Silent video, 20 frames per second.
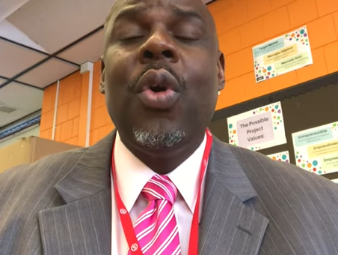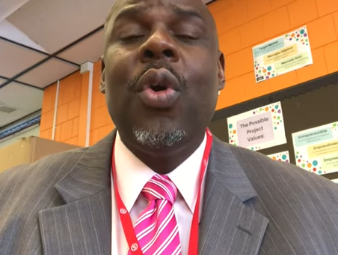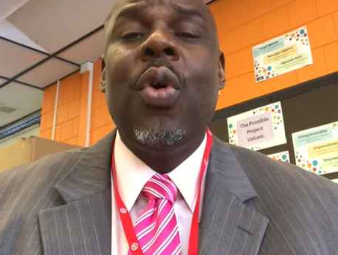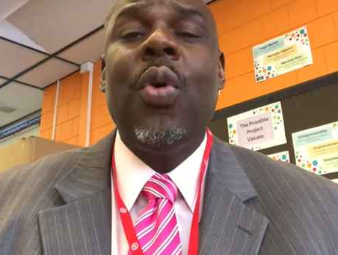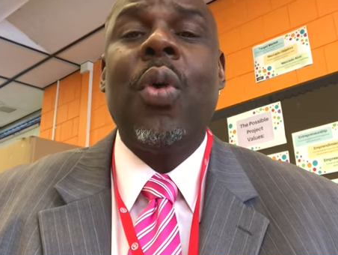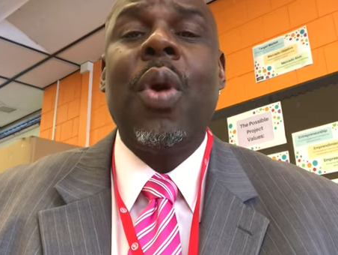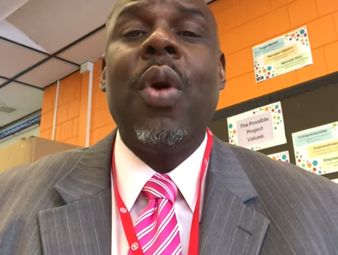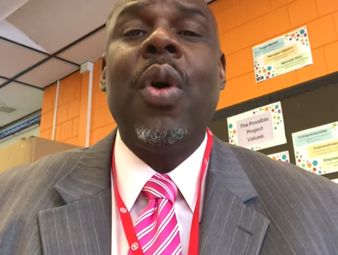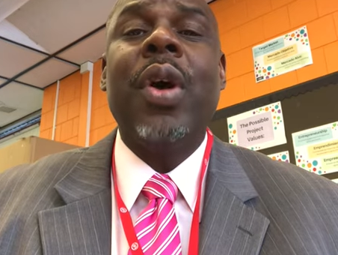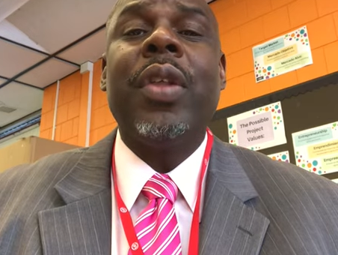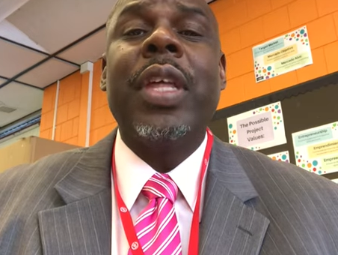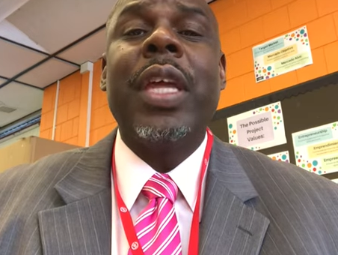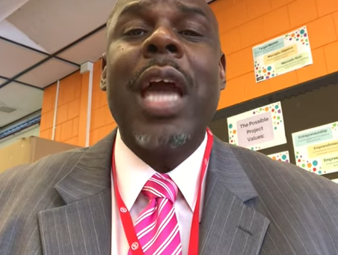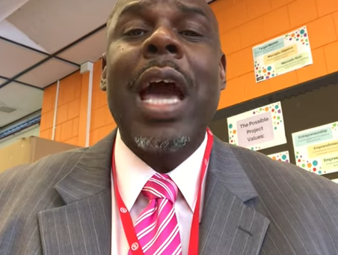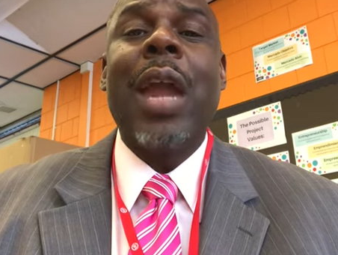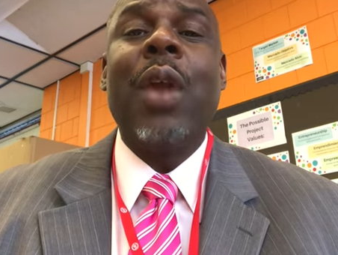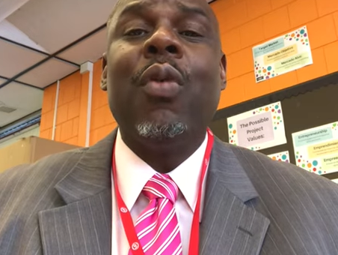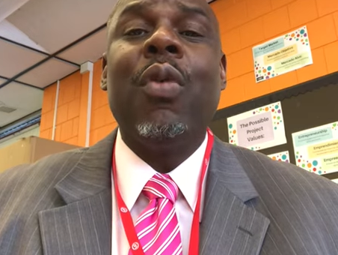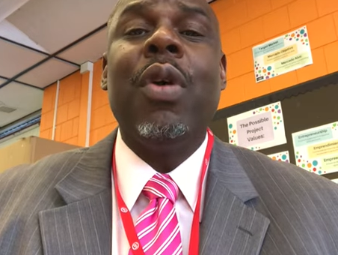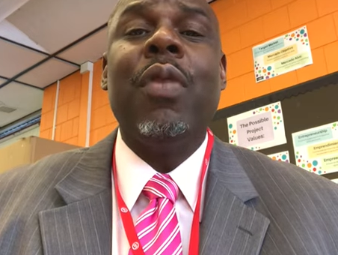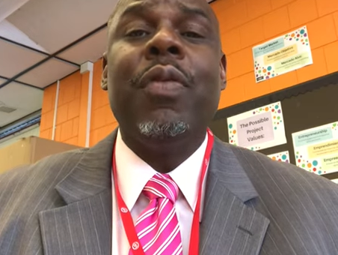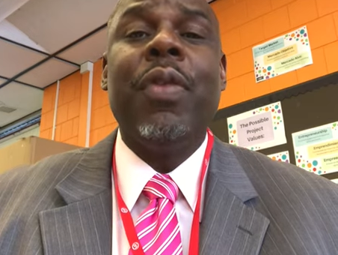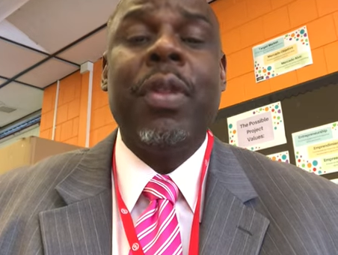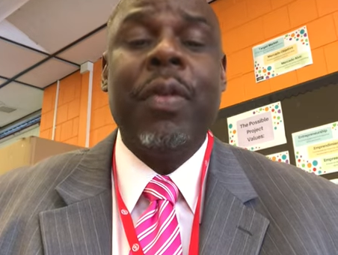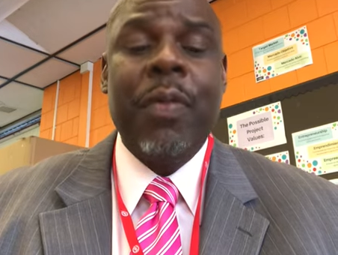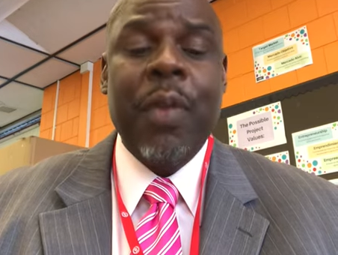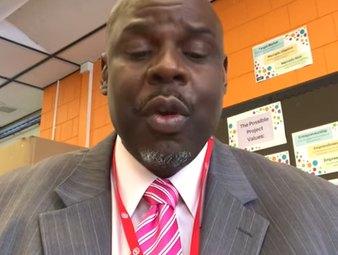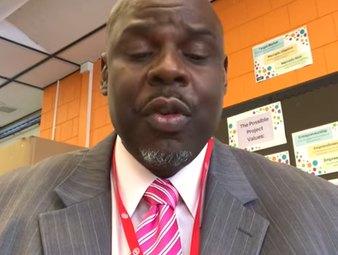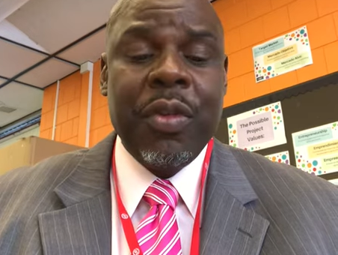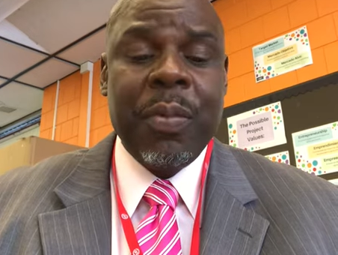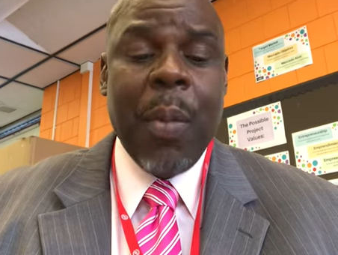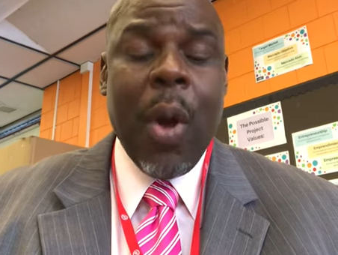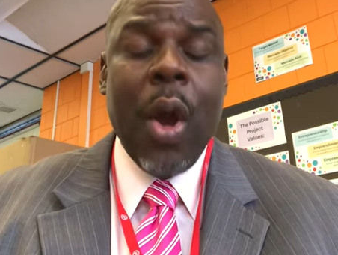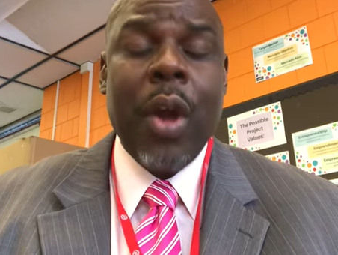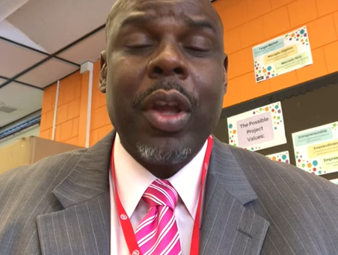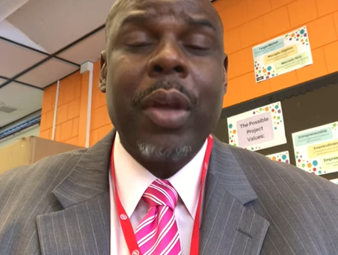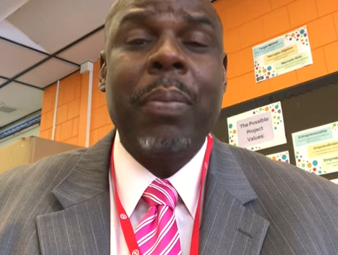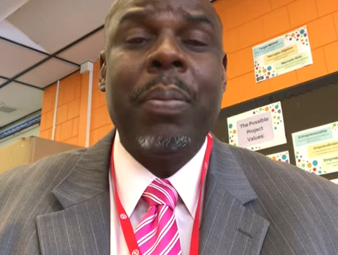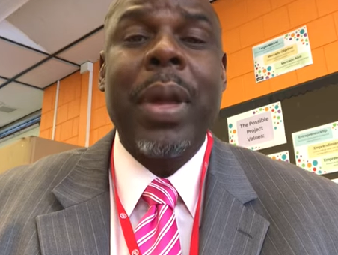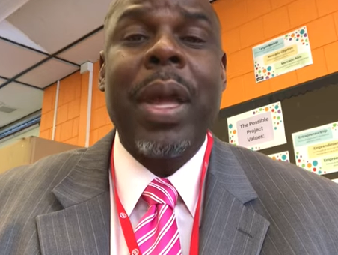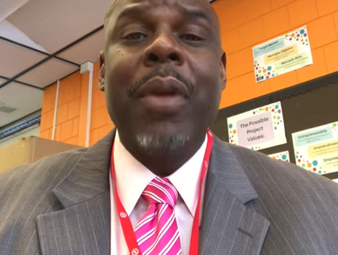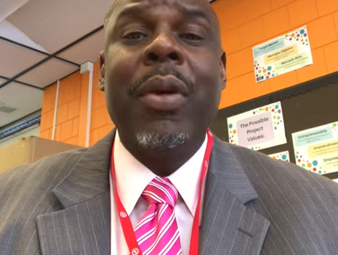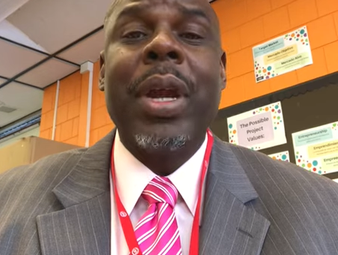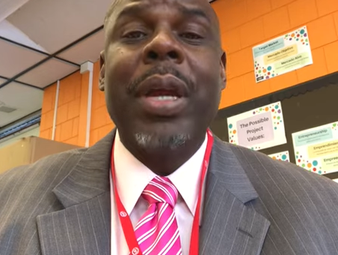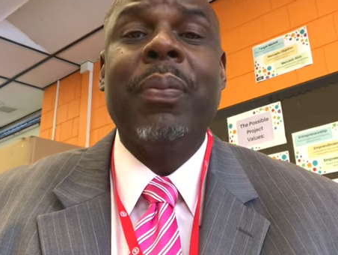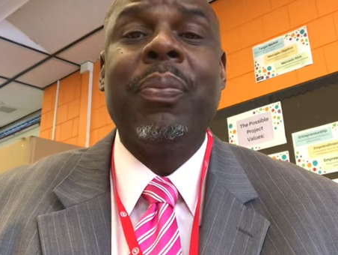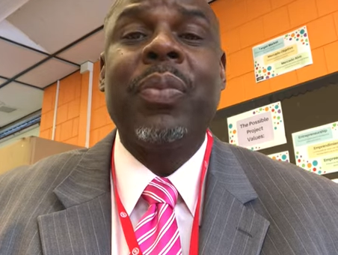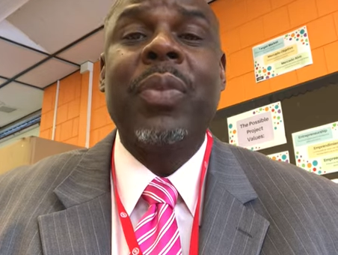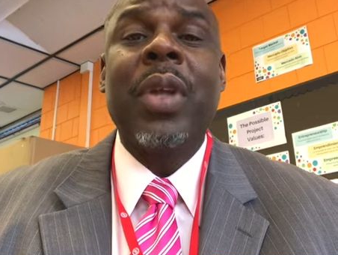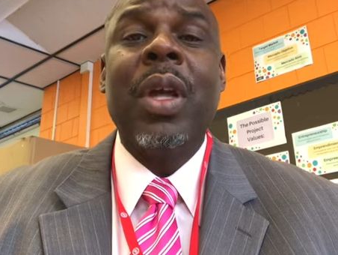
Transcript: who are on the honor roll for the first marking period.